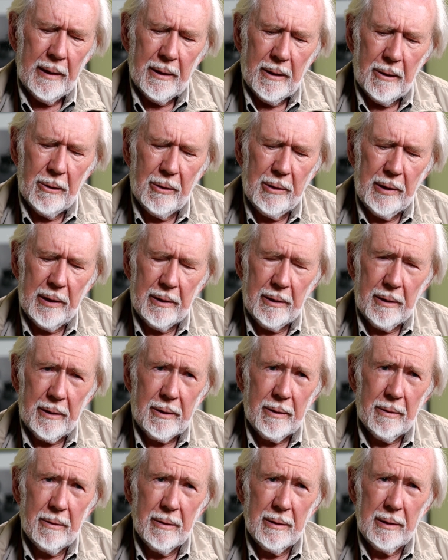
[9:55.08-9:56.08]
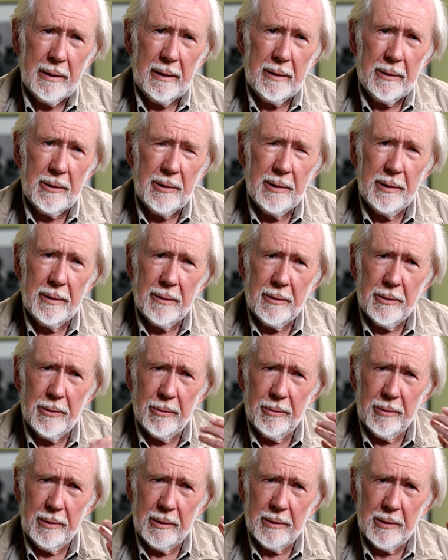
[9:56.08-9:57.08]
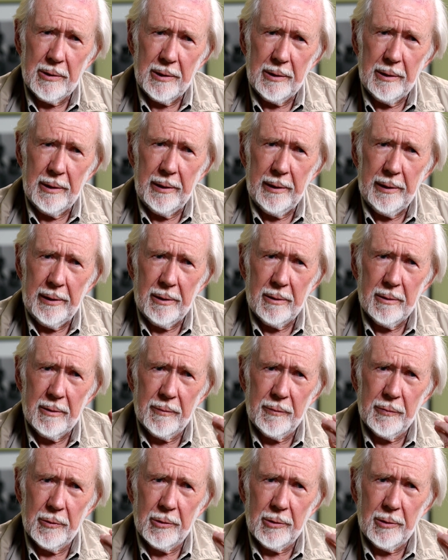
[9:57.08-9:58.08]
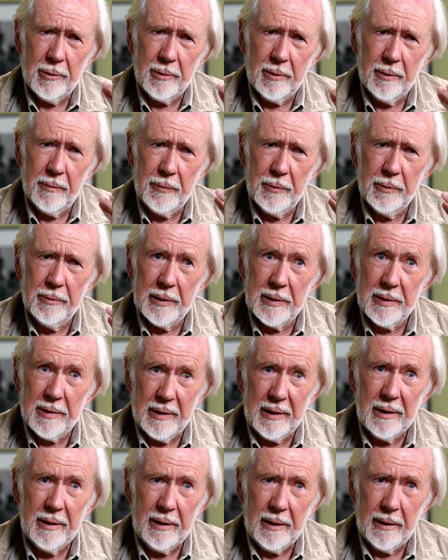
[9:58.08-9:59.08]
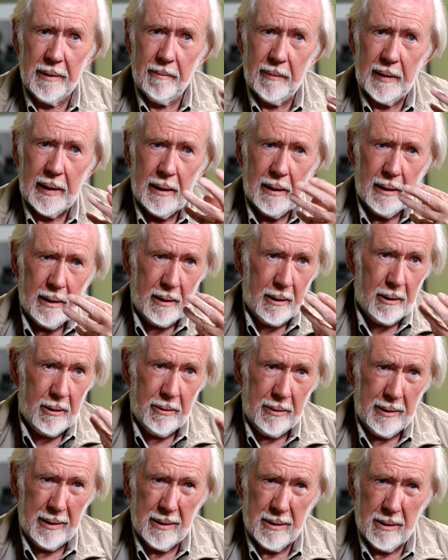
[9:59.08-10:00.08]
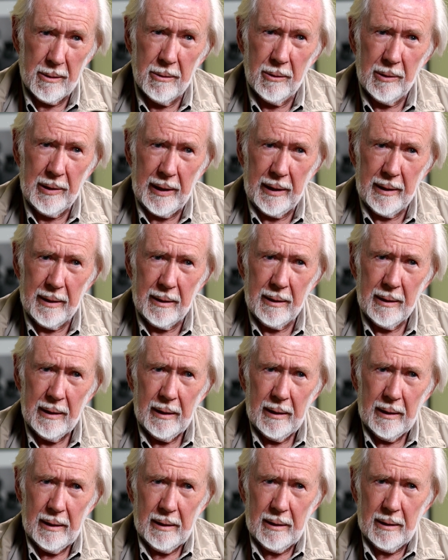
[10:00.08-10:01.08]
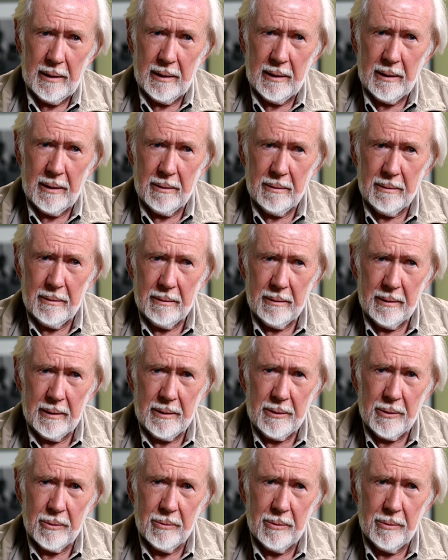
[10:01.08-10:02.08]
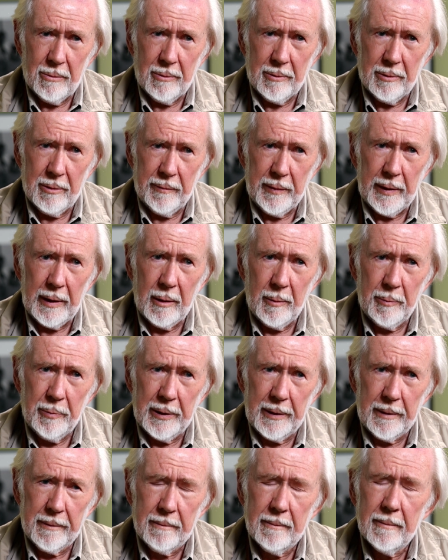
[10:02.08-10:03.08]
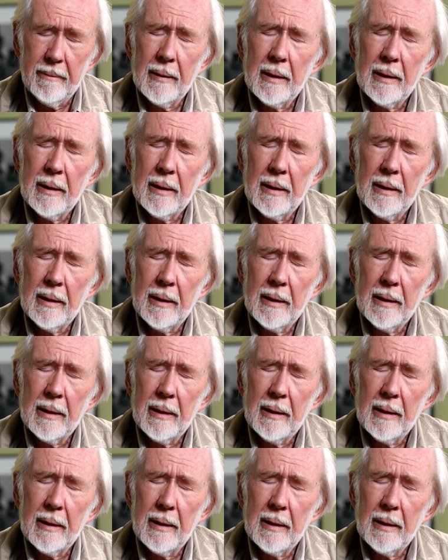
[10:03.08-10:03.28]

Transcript: looking at contact sheets, you can see how the photographer is thinking, how he's looking, how it's all developing.